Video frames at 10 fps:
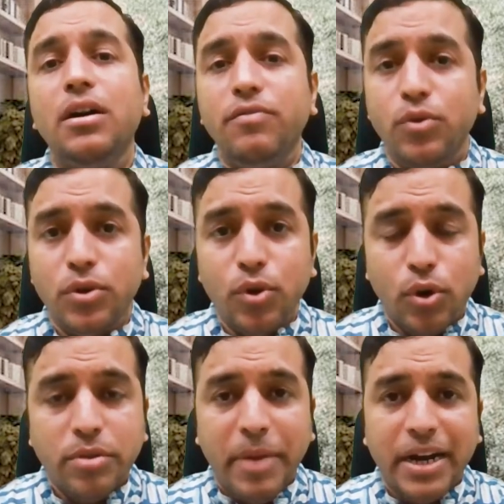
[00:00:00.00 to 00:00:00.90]
food
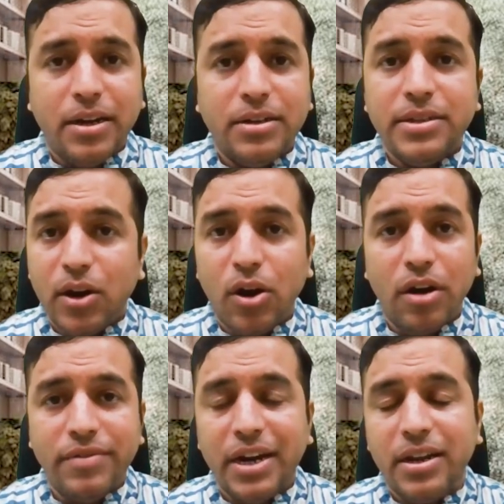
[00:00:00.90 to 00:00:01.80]
growth patterns, and all
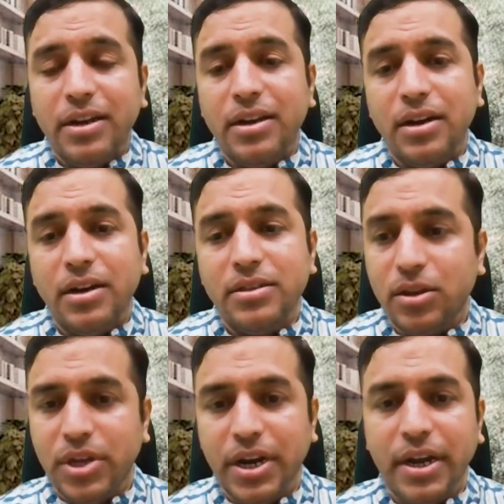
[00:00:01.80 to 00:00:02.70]
of that in
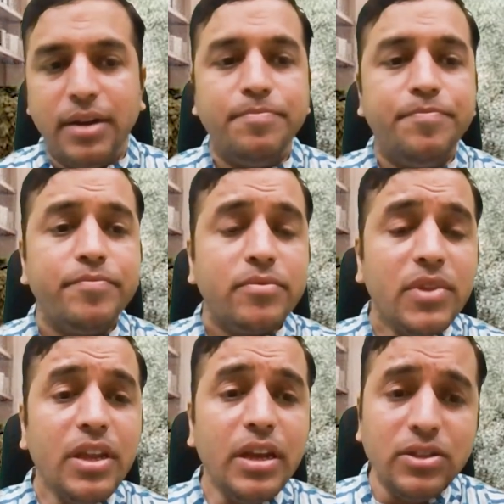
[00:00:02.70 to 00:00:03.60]
South India.
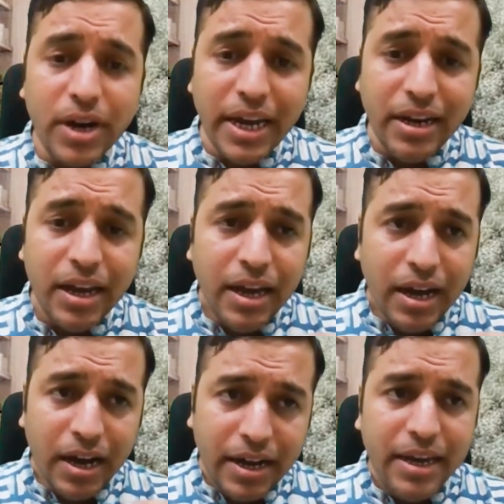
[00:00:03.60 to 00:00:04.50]
So again,
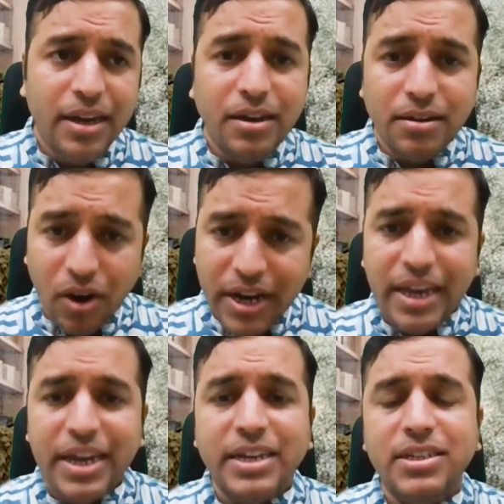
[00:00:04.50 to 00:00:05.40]
here on
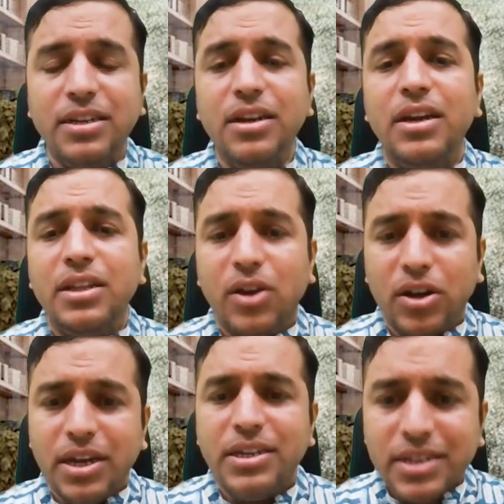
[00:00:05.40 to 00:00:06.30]
irrigation, the
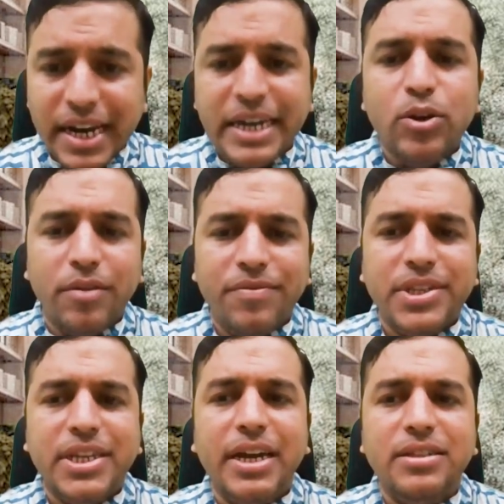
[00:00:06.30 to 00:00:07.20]
author is trying to
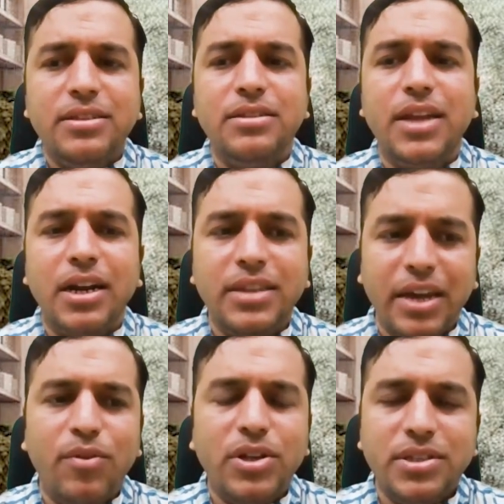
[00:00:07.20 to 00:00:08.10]
emphasize that
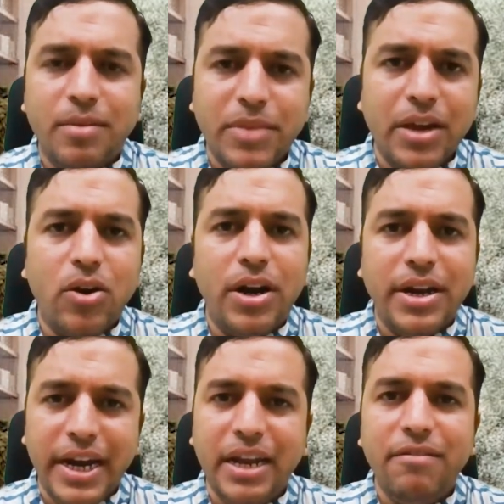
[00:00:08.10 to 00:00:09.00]
there was something called a
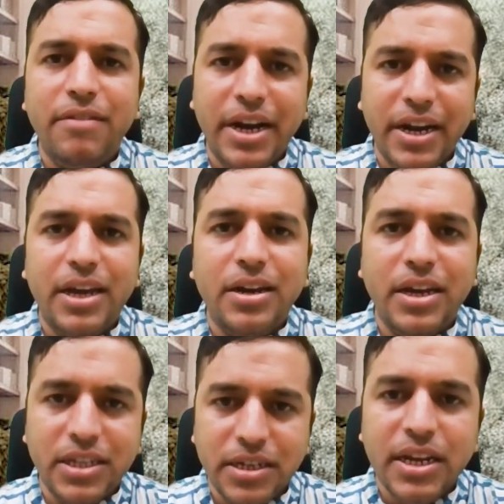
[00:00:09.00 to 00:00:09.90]
native Indian
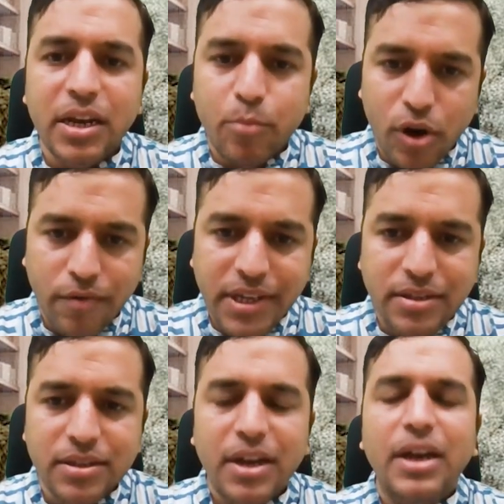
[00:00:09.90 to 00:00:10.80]
engineering
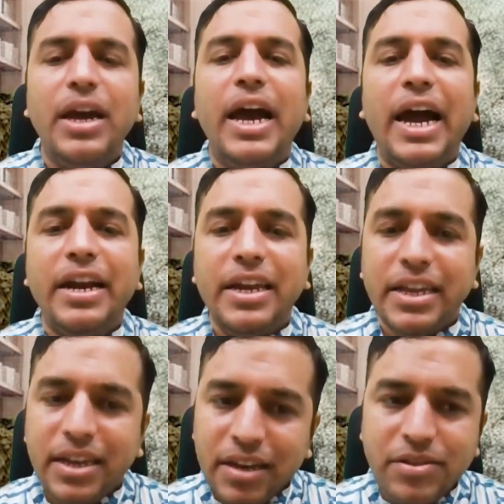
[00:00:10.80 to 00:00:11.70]
prowess, and he
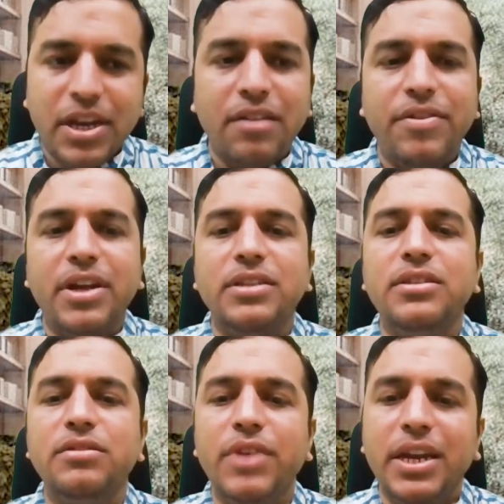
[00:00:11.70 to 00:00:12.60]
gives a
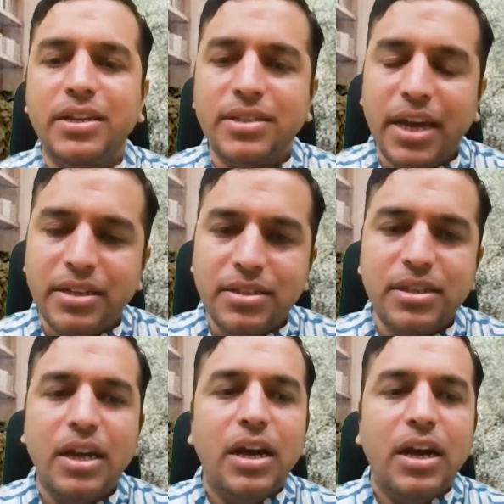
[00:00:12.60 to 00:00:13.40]
reference where he says